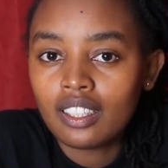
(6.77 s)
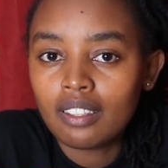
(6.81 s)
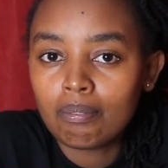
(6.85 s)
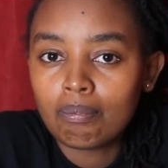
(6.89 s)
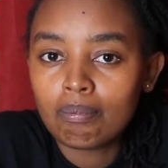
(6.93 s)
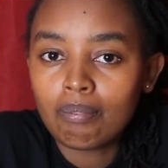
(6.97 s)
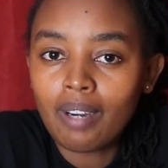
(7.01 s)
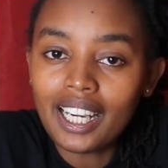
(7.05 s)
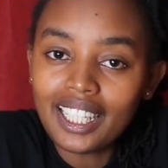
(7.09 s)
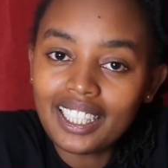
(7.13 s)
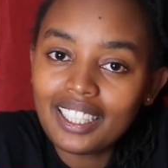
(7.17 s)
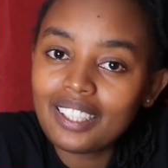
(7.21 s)

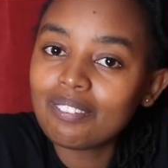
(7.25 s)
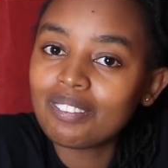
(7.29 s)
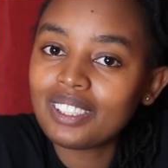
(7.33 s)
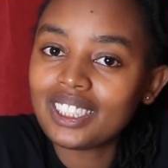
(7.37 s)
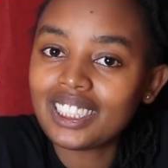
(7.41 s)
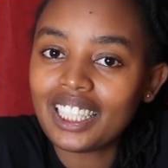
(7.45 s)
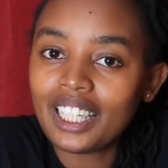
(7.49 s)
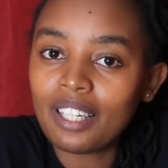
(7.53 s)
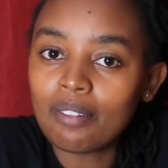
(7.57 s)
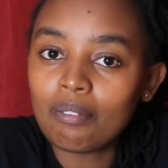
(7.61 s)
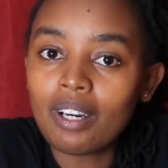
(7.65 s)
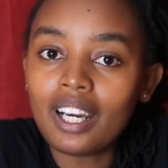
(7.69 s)
My name
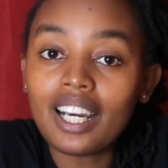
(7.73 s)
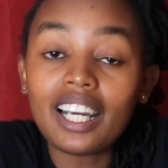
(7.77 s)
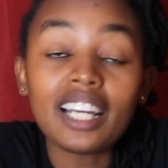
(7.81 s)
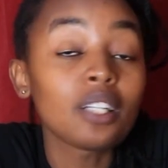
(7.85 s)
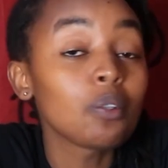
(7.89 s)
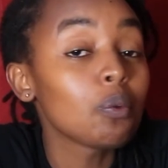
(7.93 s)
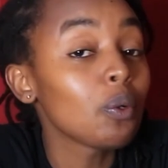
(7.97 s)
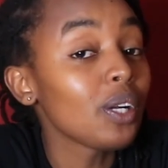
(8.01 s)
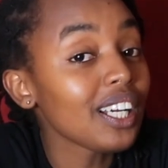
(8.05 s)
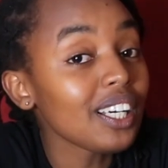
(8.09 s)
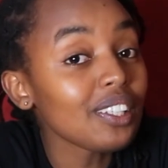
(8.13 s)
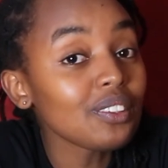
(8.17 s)
is Emma
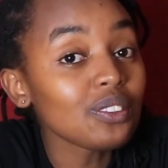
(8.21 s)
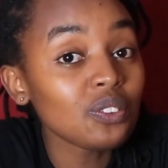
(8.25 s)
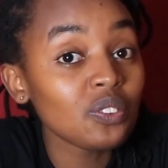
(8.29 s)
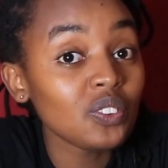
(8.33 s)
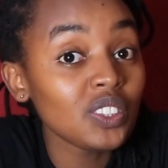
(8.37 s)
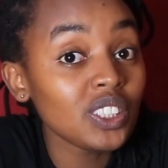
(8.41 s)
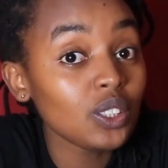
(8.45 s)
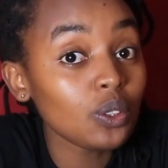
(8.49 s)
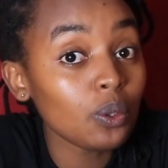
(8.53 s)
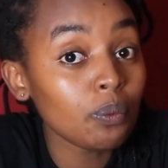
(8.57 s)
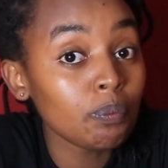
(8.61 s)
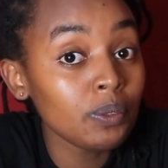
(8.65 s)
and welcome to
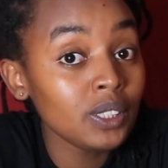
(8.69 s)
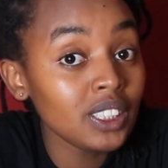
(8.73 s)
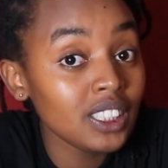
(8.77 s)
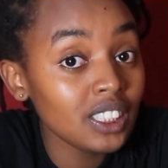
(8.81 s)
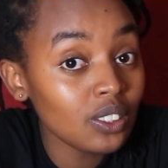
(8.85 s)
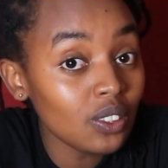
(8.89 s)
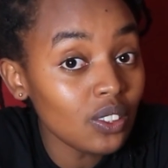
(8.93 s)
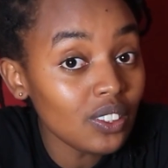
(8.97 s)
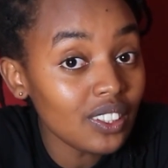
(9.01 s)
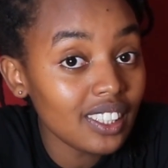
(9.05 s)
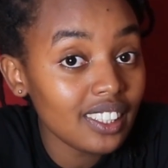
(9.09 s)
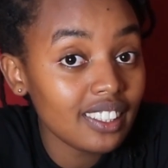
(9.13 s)

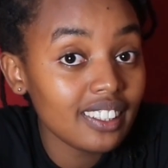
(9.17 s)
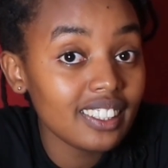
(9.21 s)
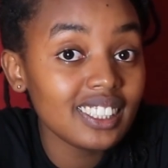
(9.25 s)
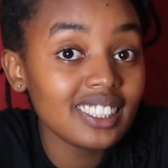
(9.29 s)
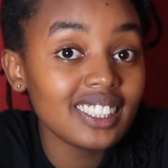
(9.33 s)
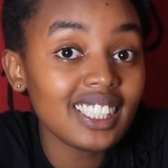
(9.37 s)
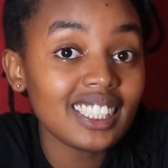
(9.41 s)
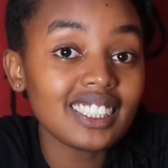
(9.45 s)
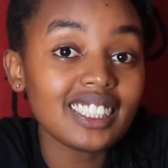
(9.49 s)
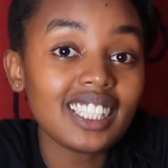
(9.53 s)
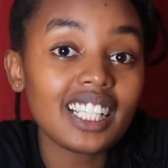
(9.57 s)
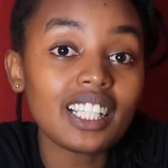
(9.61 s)
Finstock. This
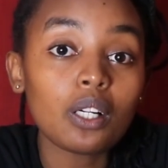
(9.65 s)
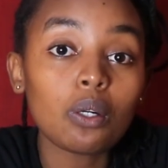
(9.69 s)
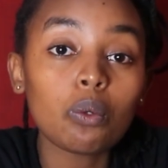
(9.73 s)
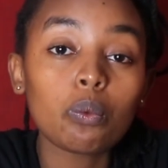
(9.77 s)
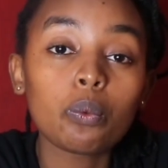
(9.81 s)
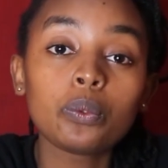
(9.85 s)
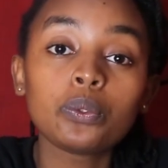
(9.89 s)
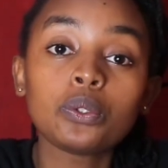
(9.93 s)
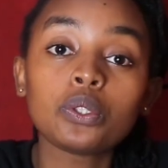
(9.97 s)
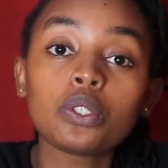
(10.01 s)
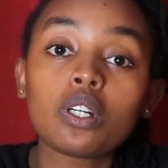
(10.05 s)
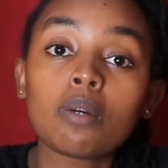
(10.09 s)
is a channel
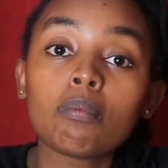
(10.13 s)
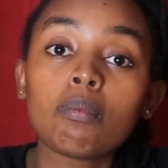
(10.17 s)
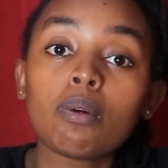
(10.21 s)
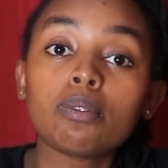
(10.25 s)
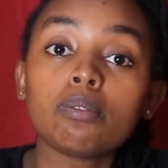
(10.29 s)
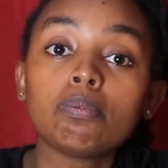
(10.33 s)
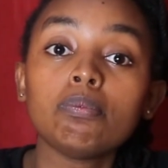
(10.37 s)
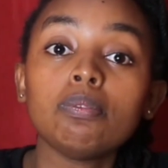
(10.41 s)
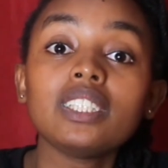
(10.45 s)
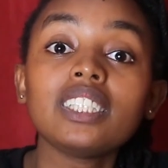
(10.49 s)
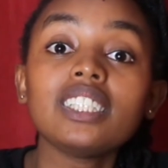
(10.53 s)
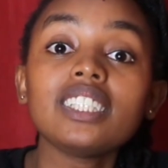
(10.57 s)
where we talk
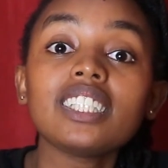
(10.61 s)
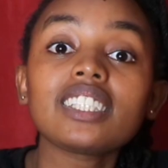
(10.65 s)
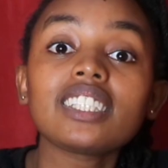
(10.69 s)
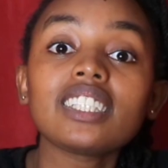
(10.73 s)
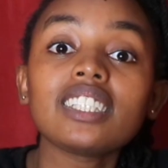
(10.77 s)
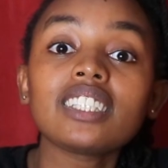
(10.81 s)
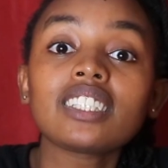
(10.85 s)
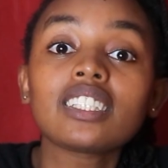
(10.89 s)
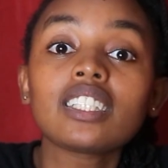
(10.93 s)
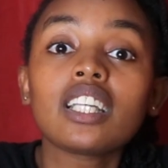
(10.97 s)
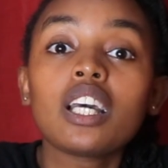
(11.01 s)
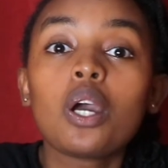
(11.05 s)
about
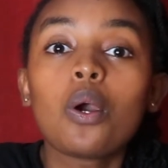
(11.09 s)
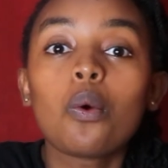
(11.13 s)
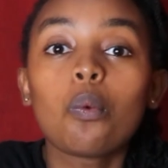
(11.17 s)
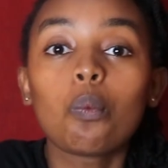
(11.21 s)
businesses.